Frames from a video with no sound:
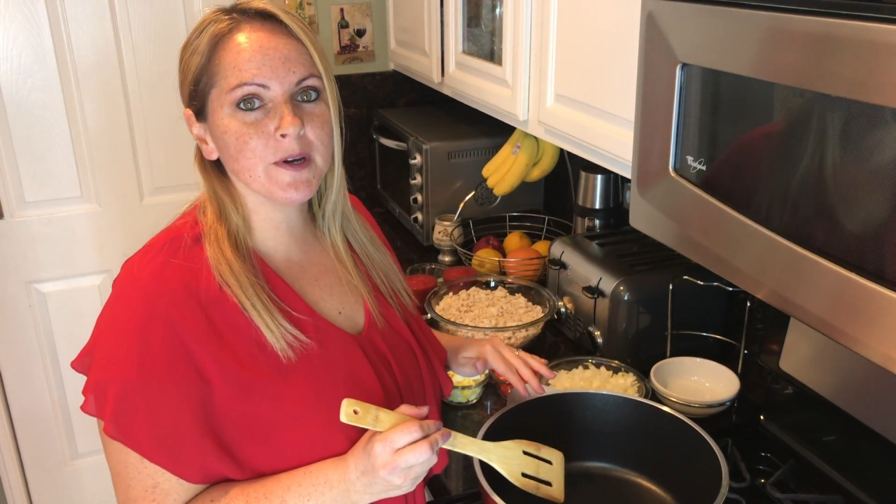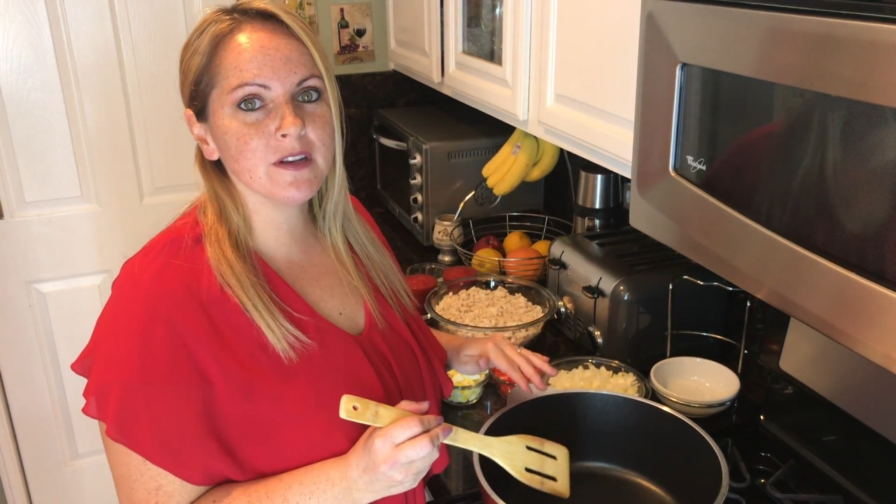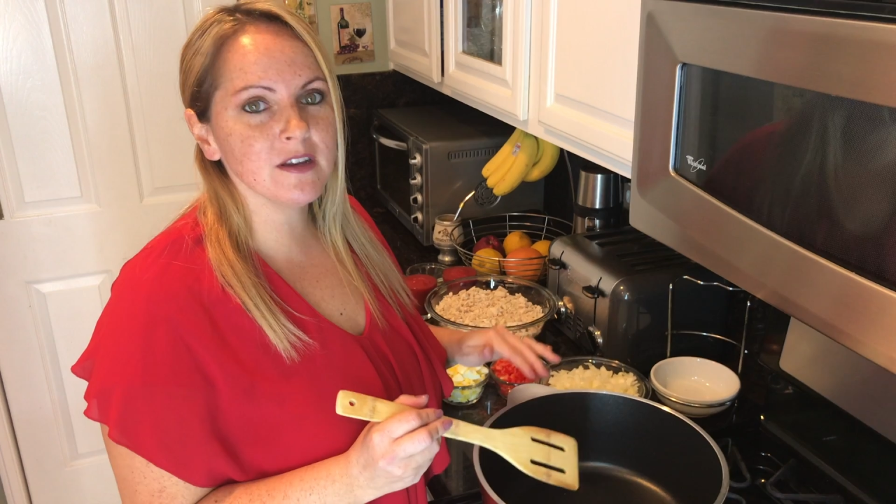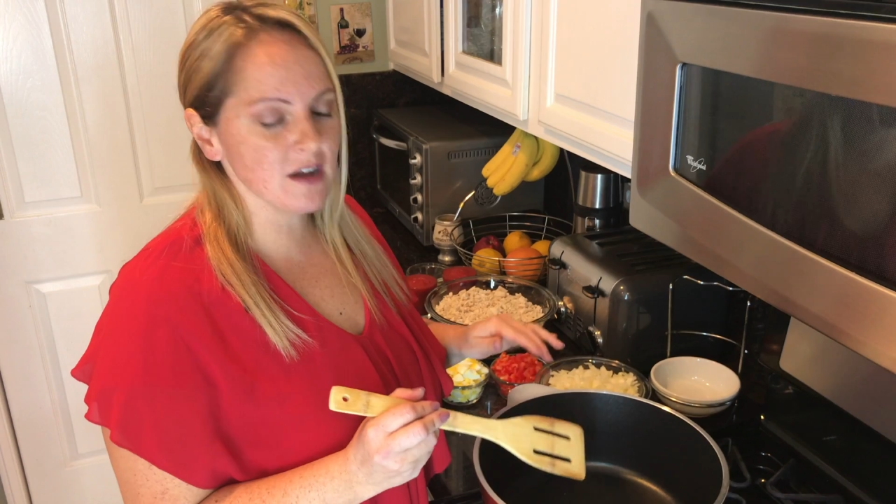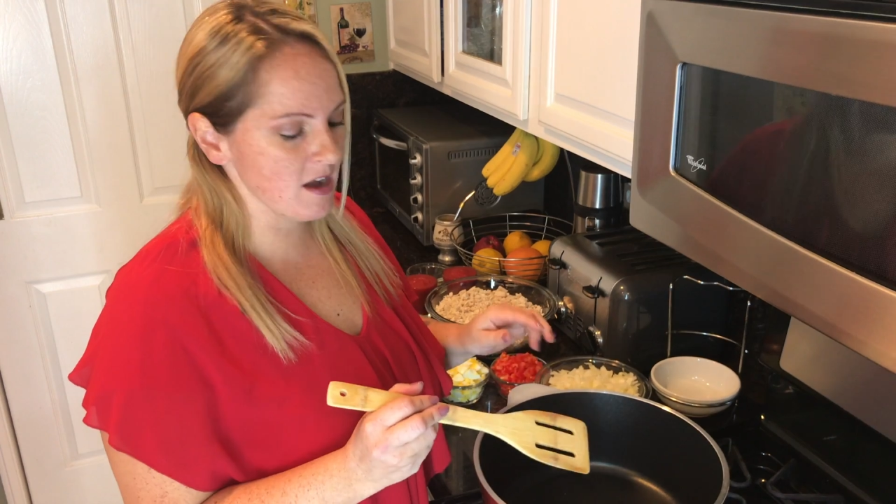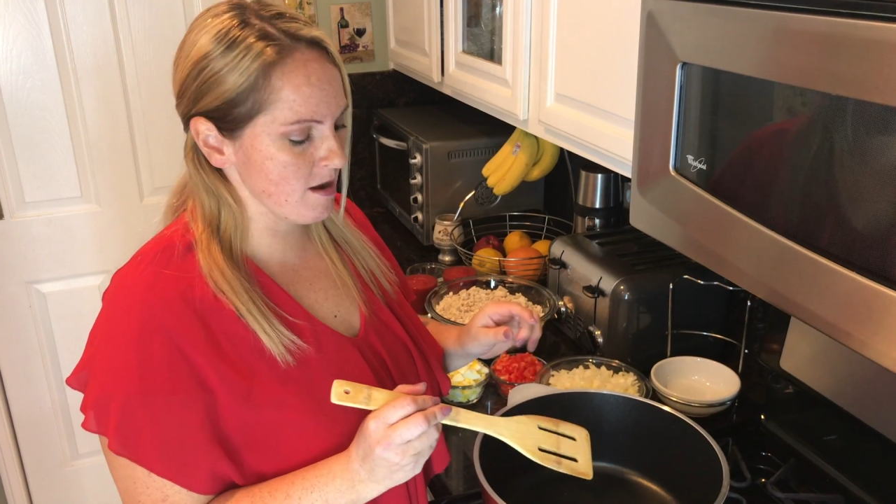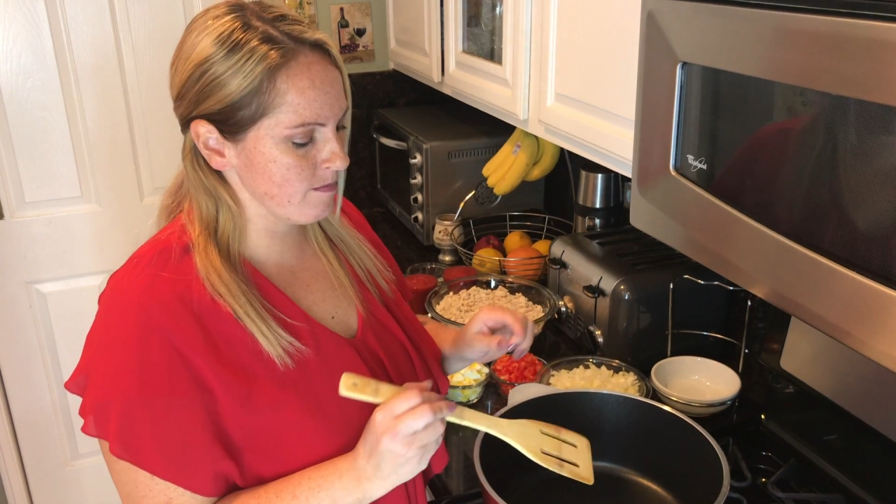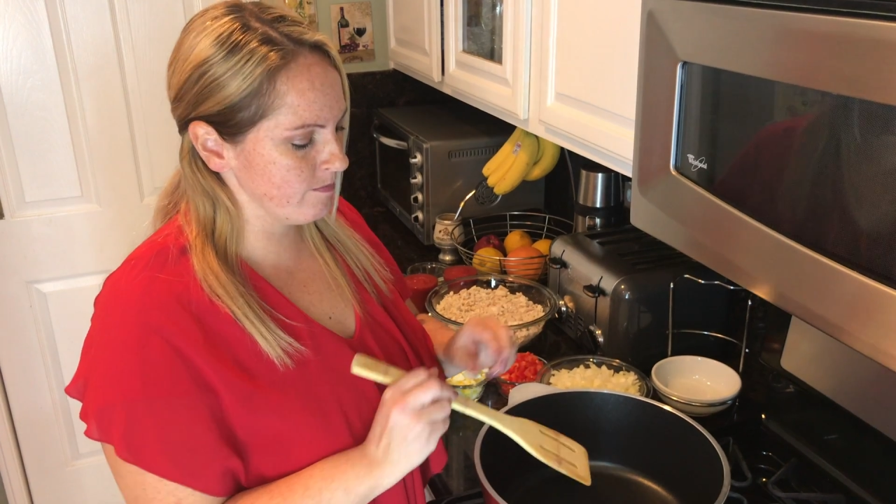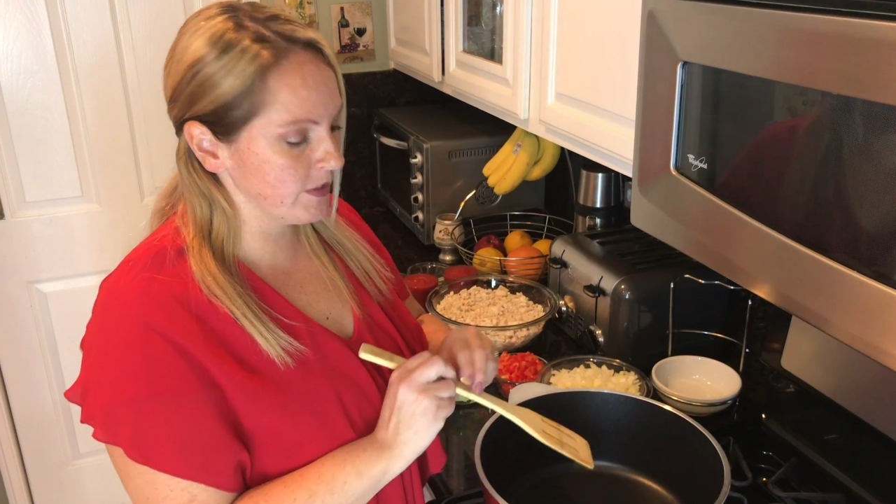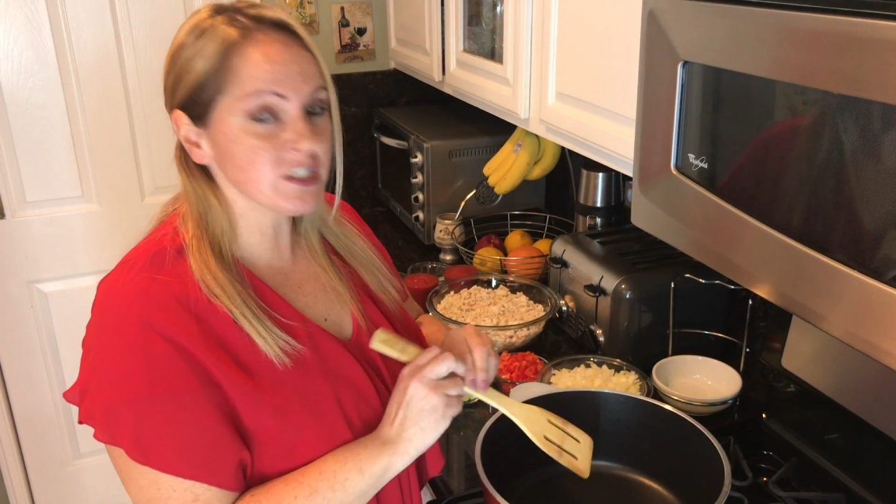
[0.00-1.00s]

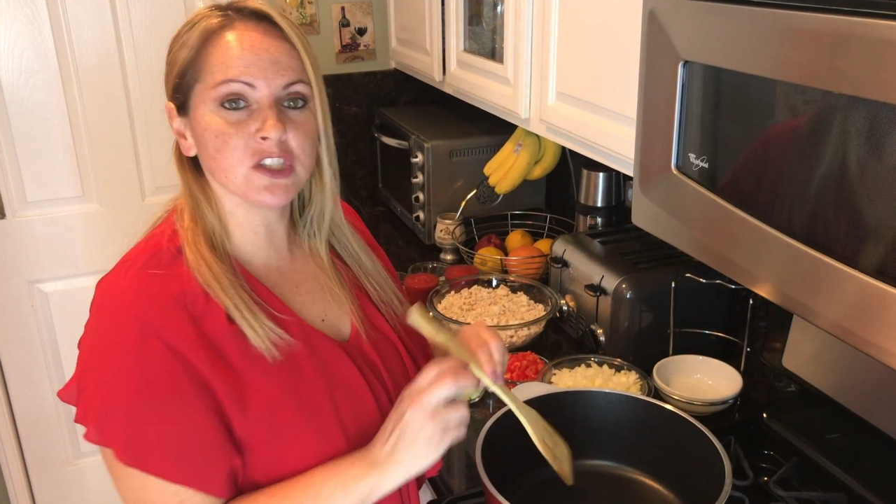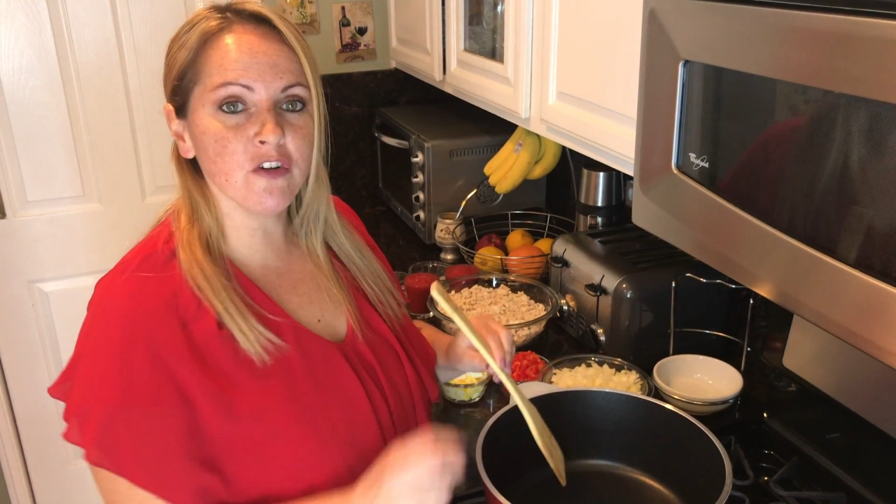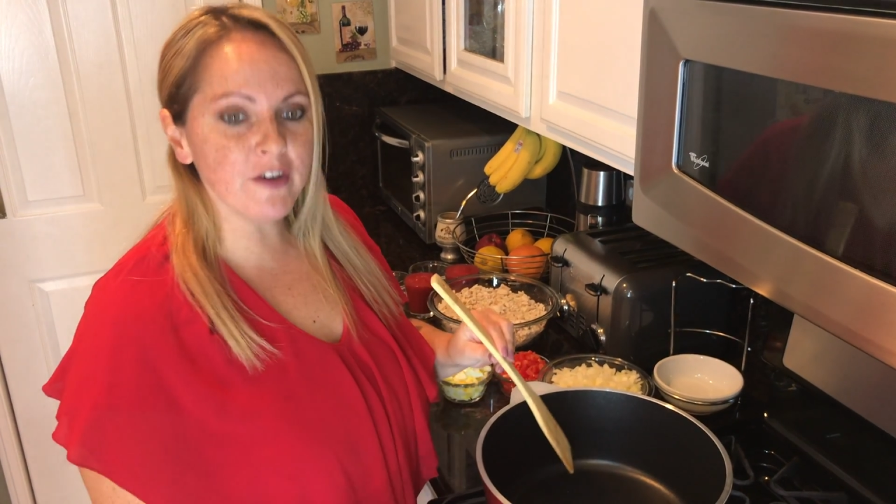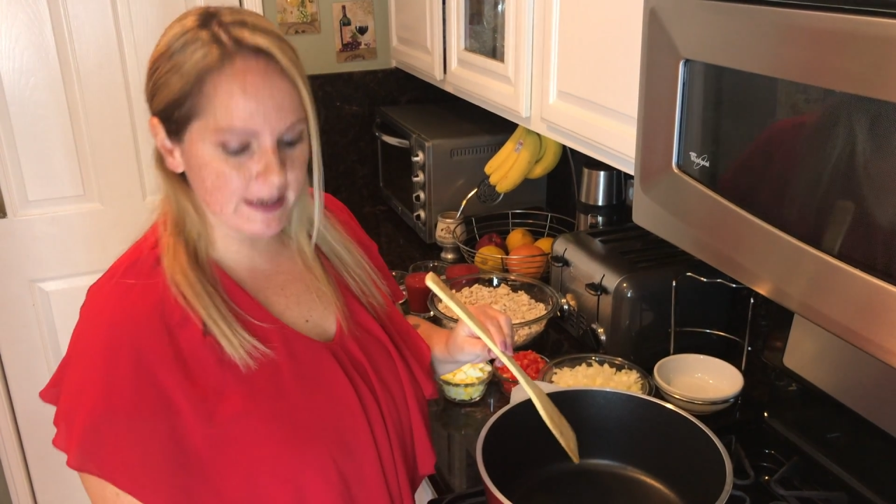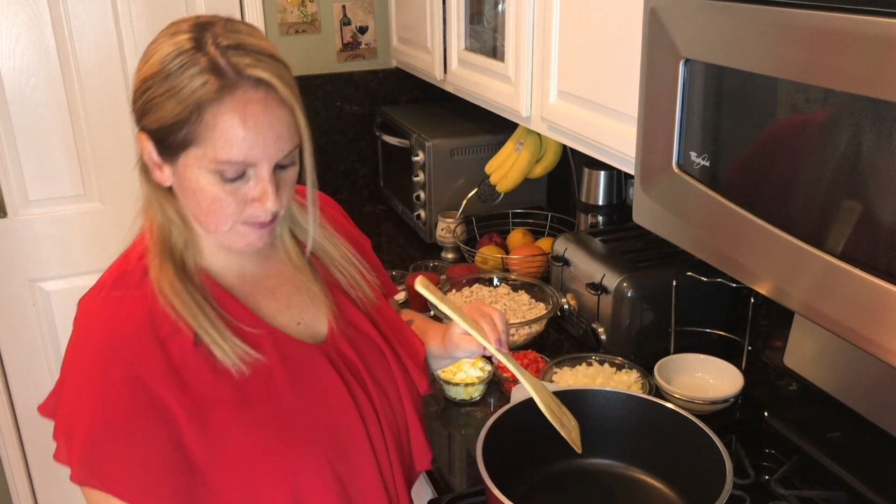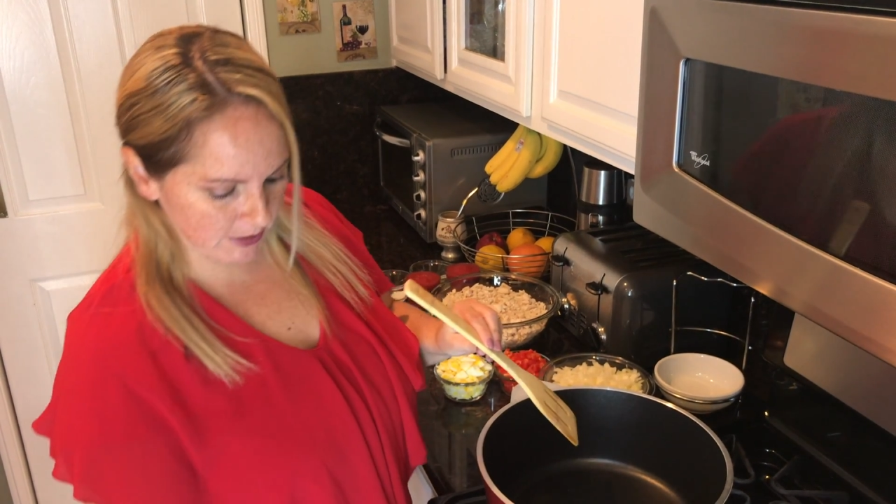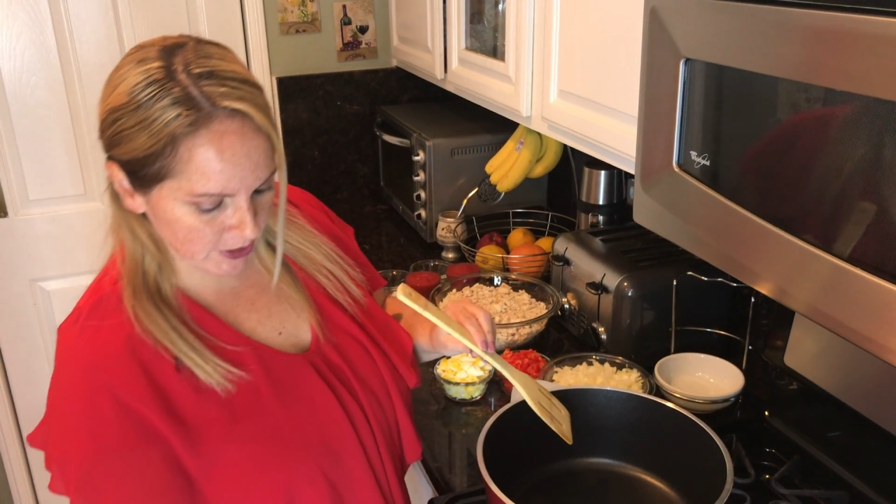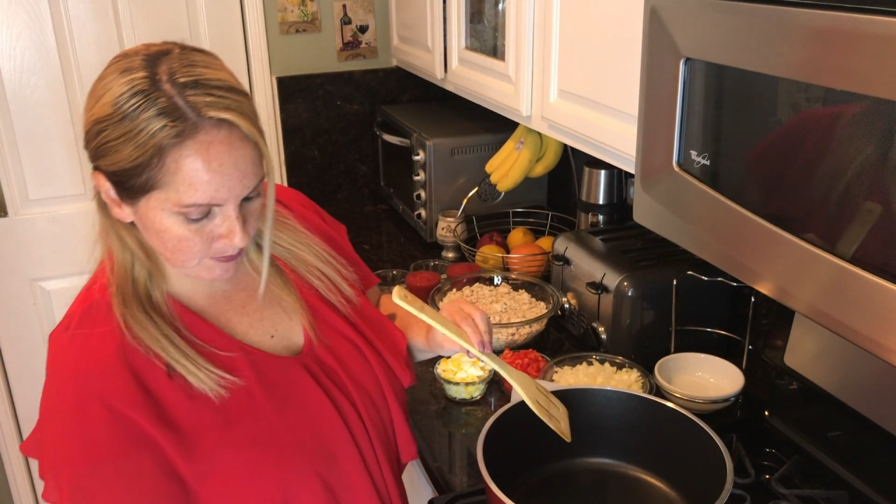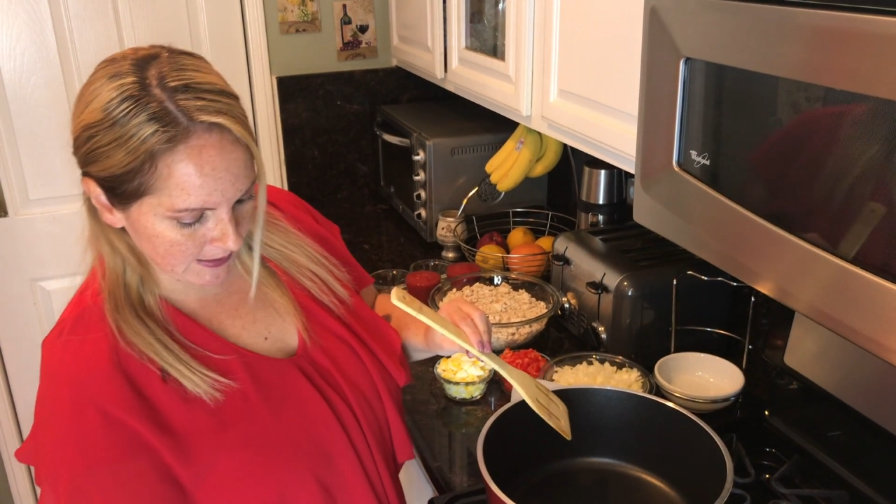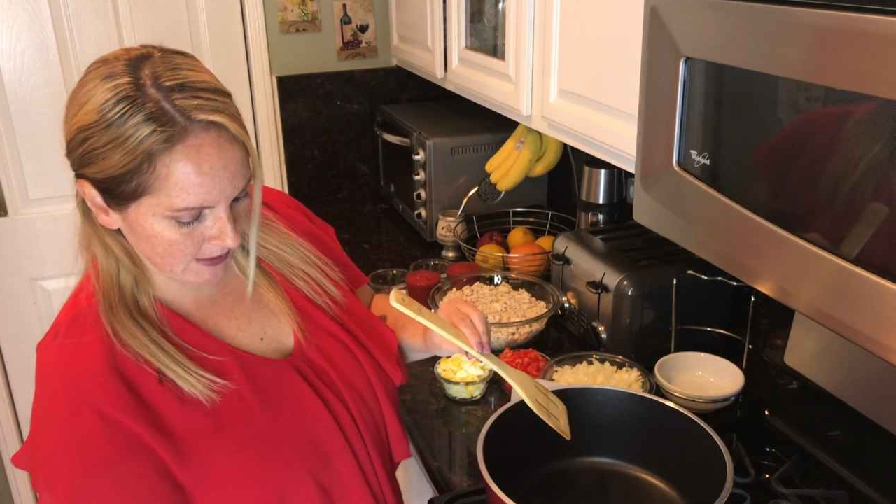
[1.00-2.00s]
put the stove at a
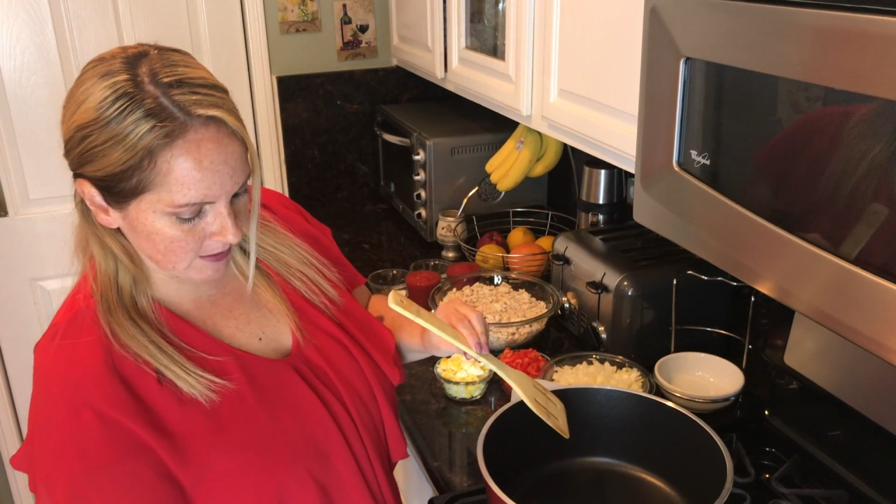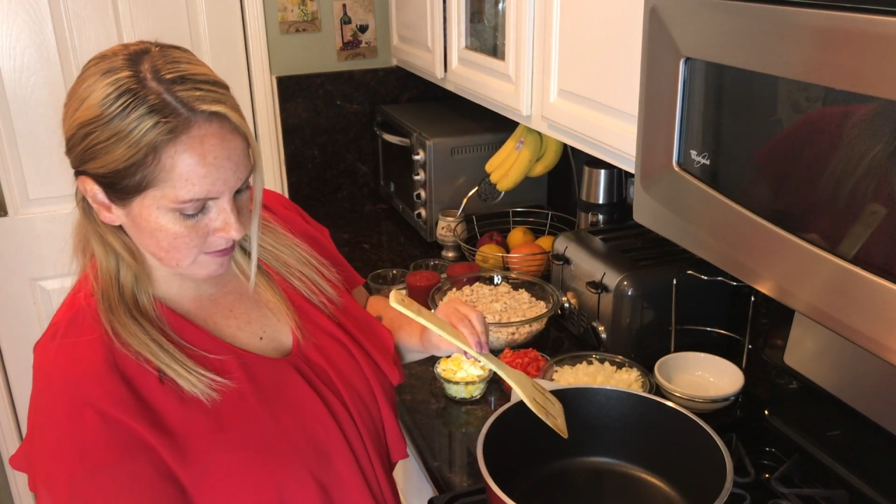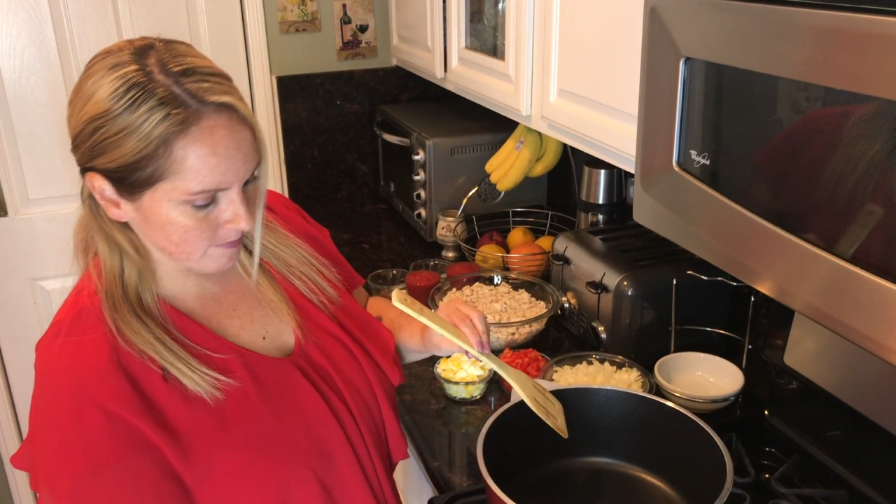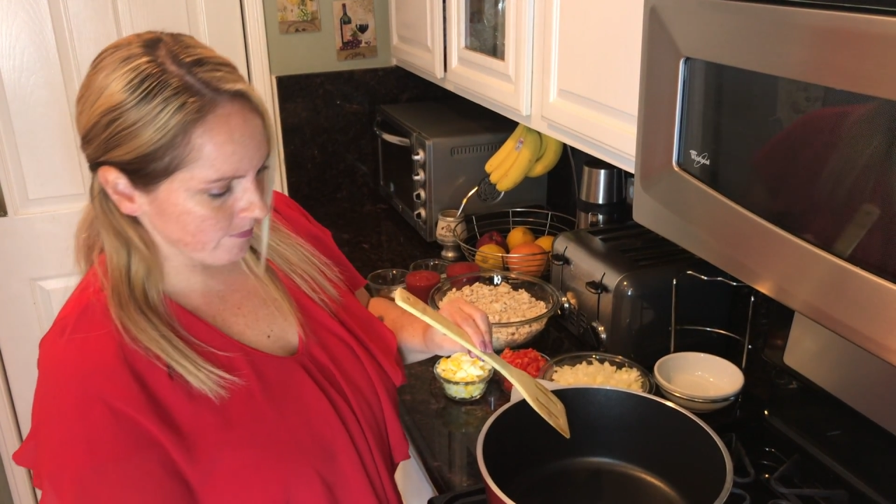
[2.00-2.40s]
medium heat,